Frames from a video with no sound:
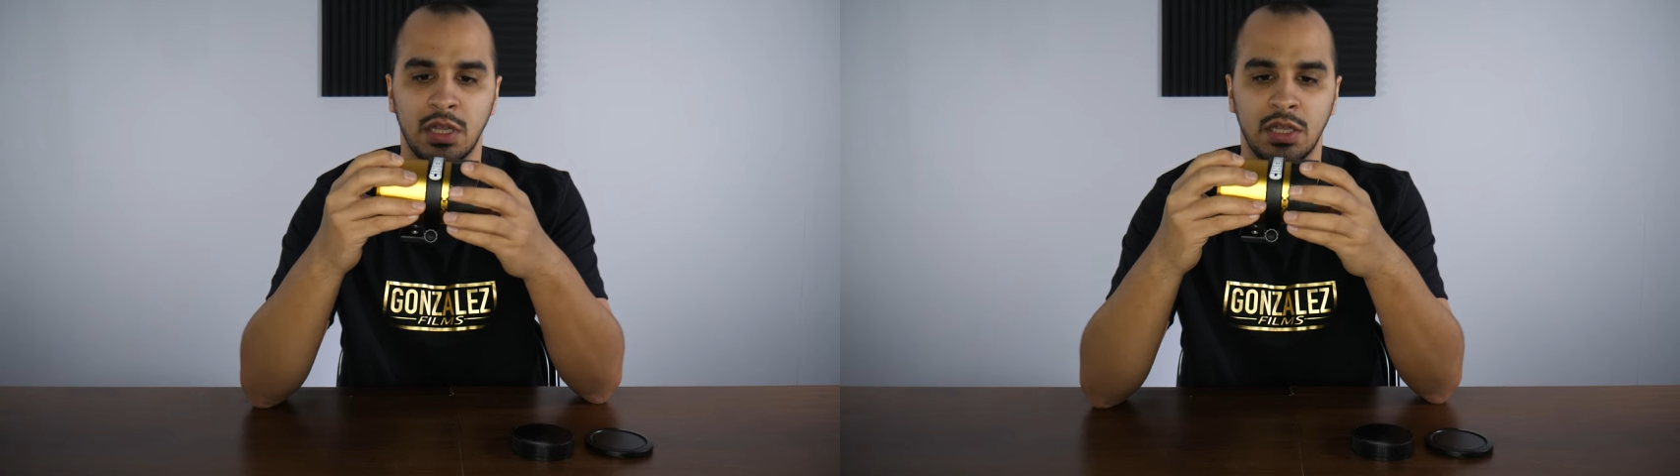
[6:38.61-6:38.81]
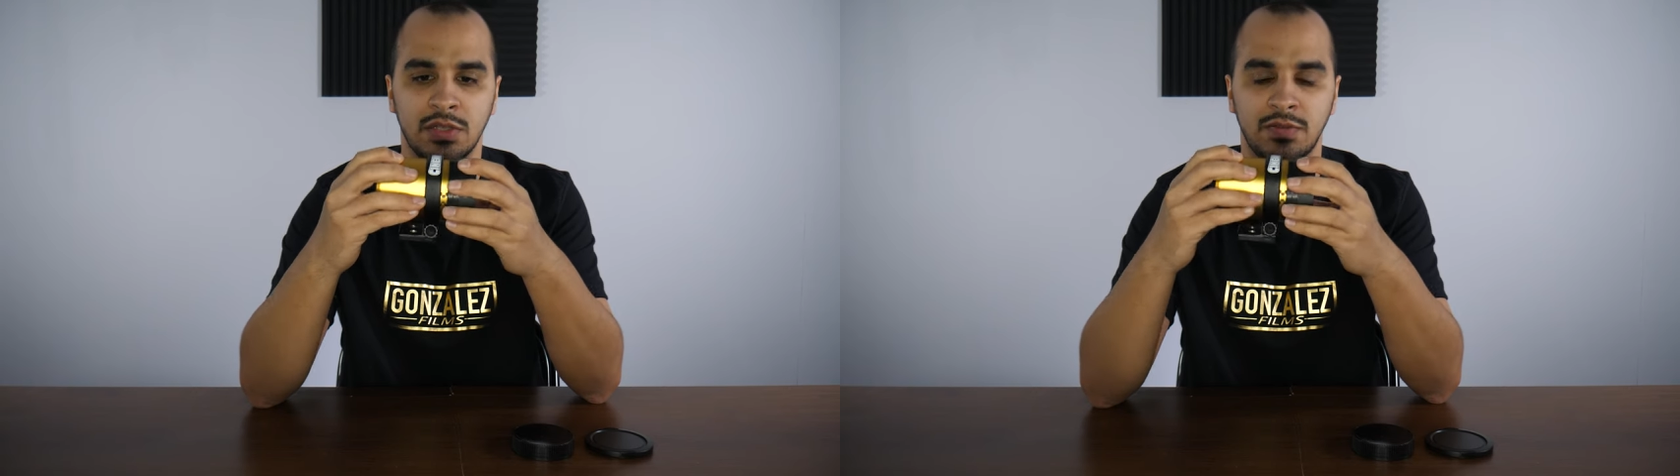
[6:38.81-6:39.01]

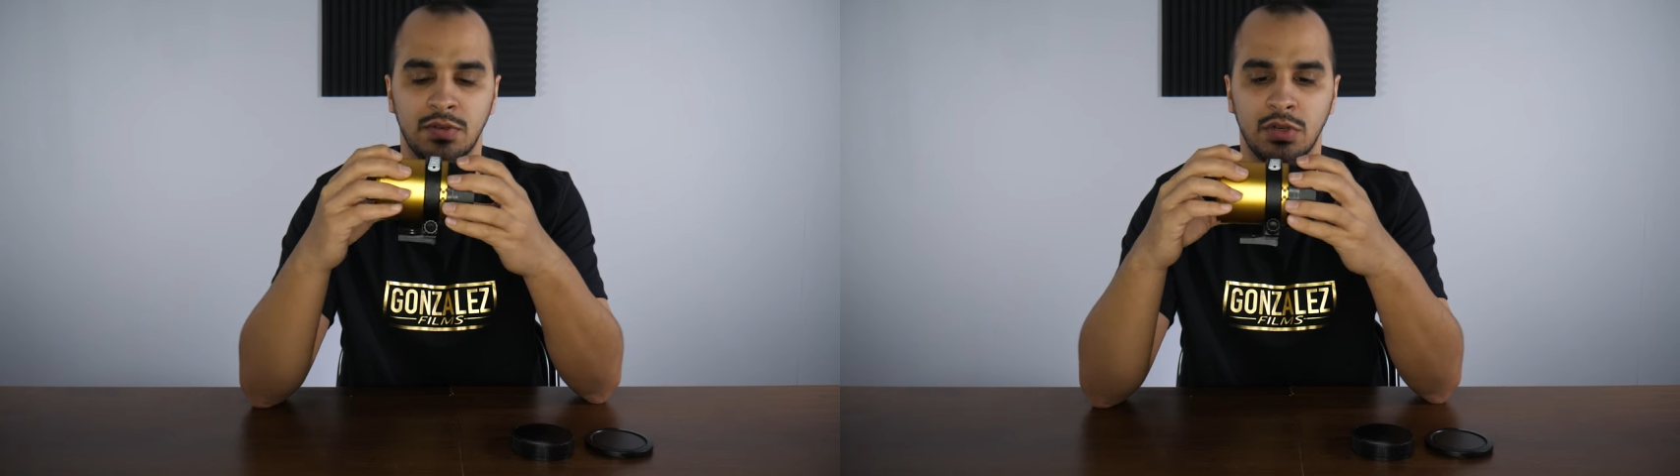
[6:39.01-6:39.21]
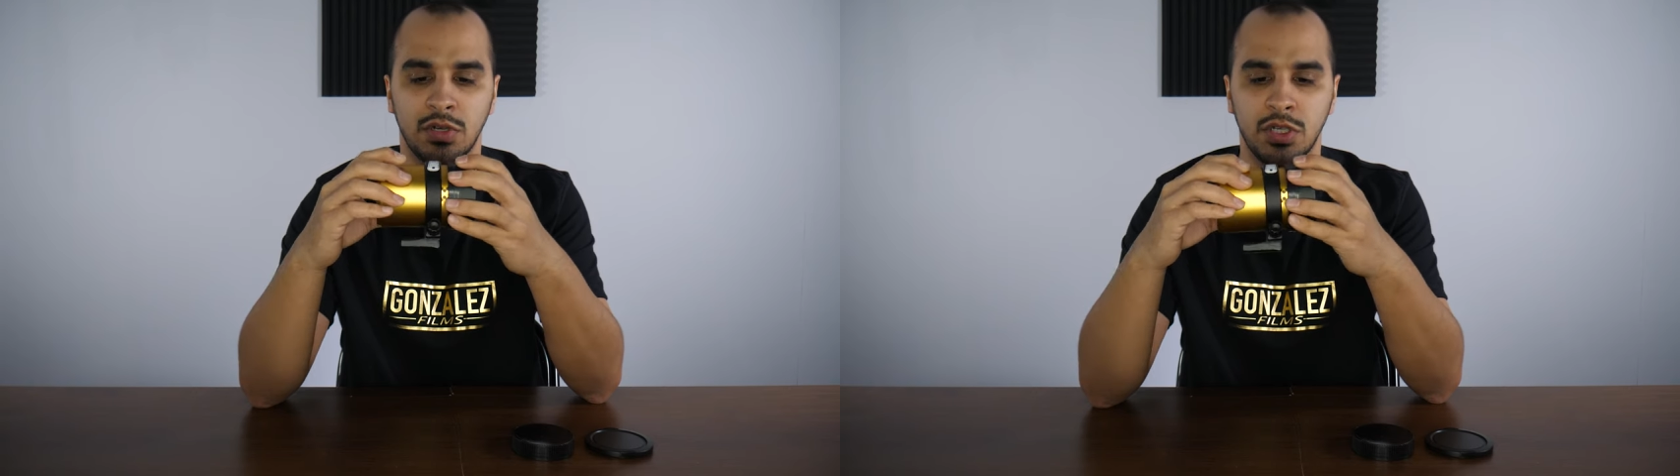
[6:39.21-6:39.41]
lens
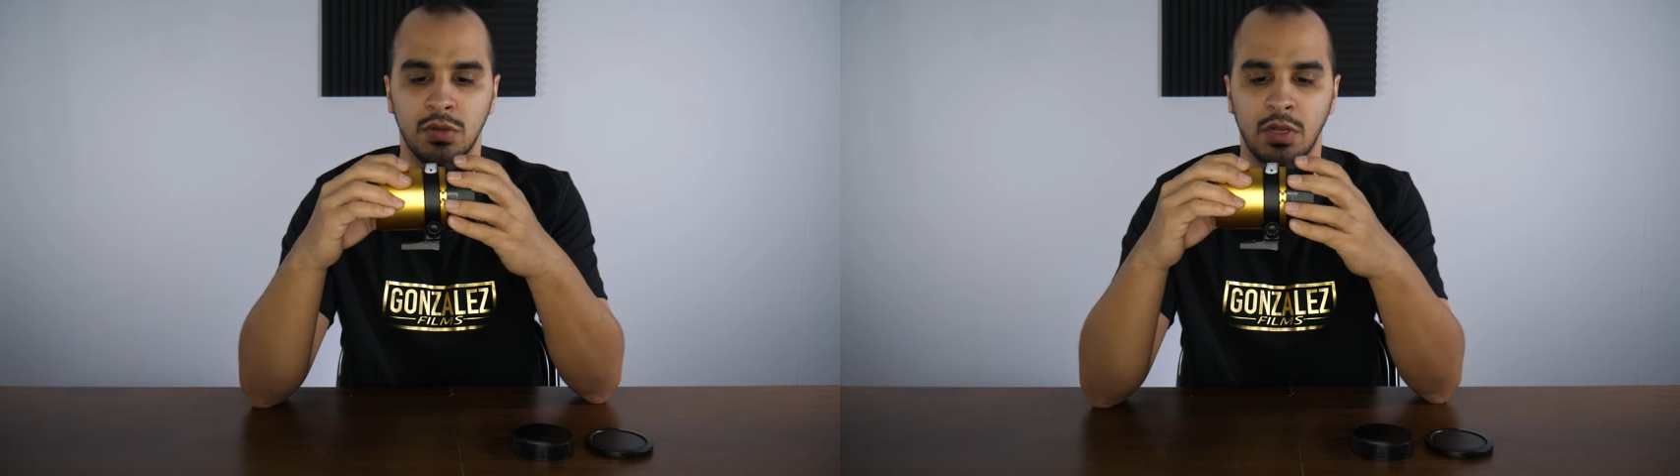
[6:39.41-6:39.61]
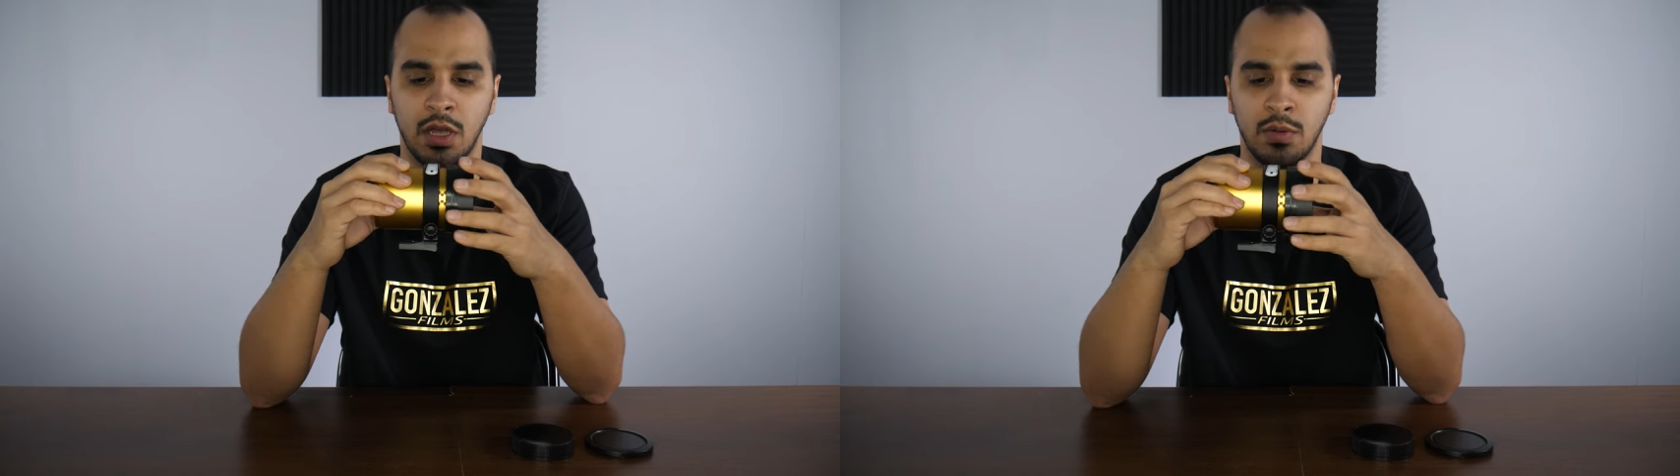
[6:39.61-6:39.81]
for
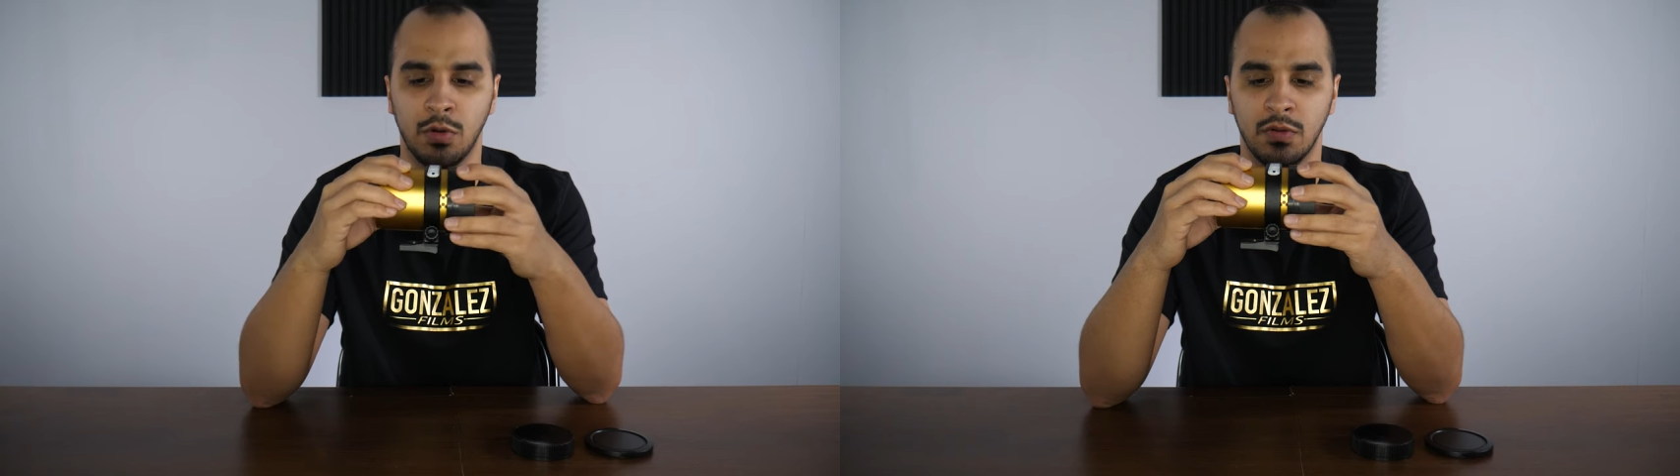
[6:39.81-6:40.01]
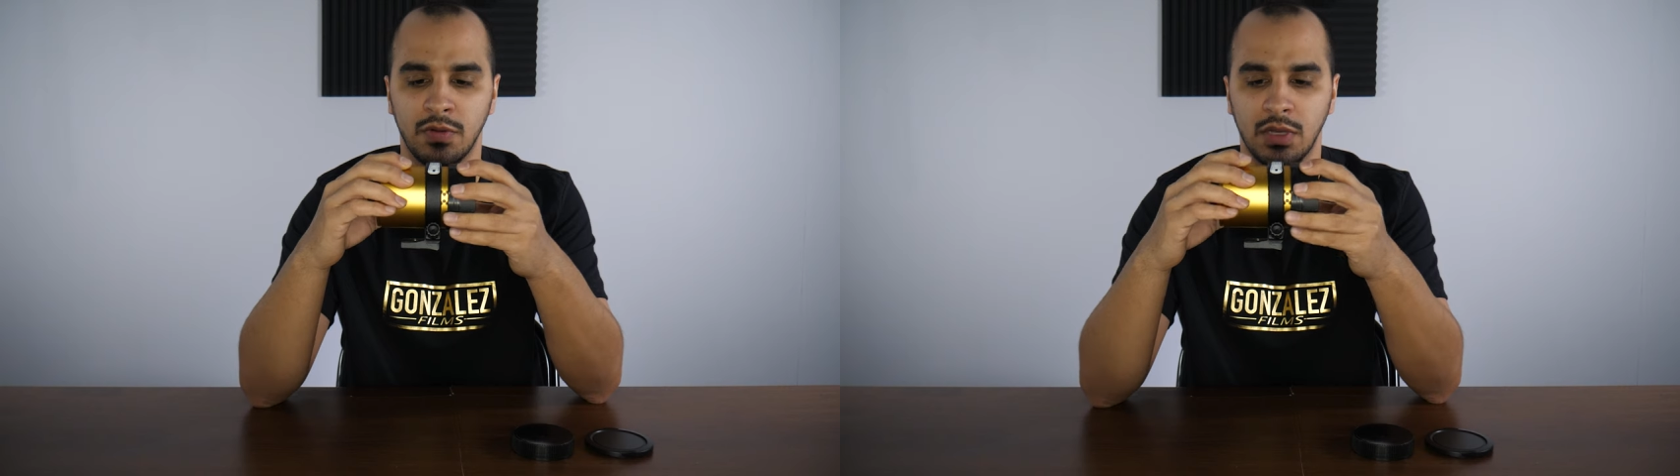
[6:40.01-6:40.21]
shooting
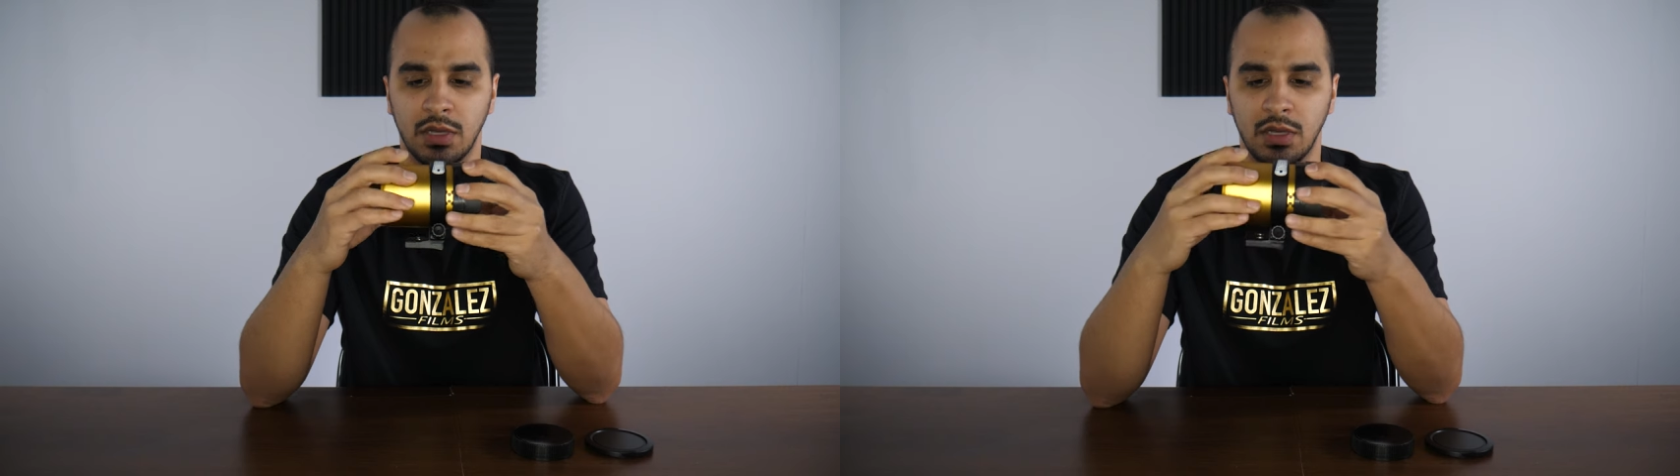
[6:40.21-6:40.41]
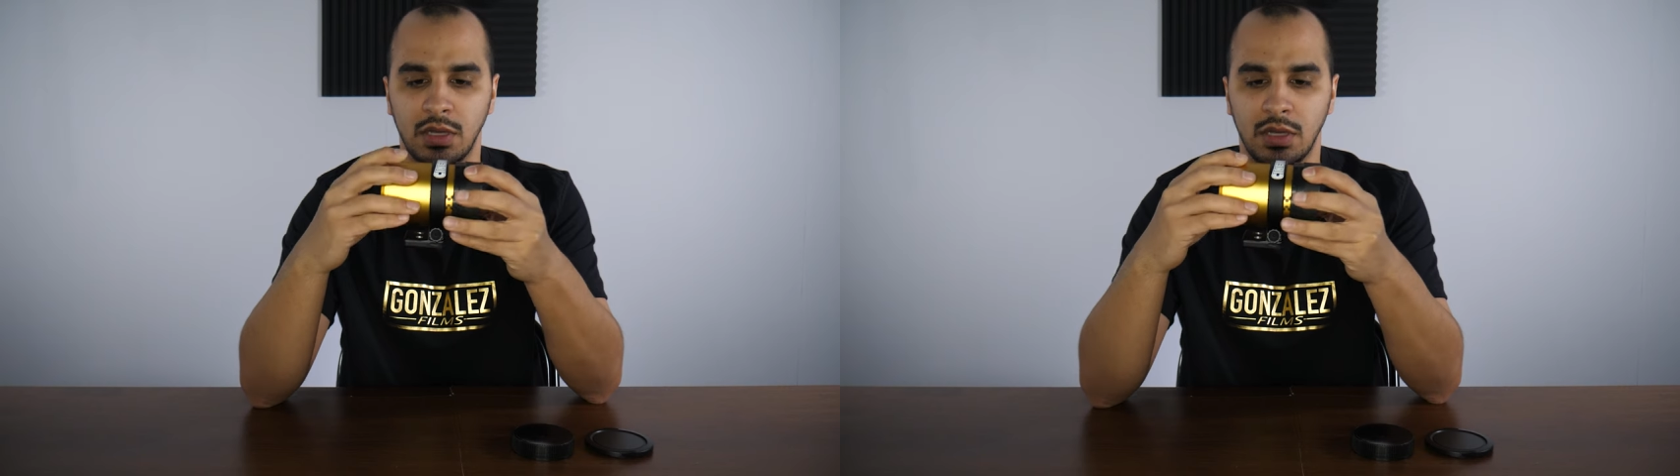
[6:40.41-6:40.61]
anamorphic.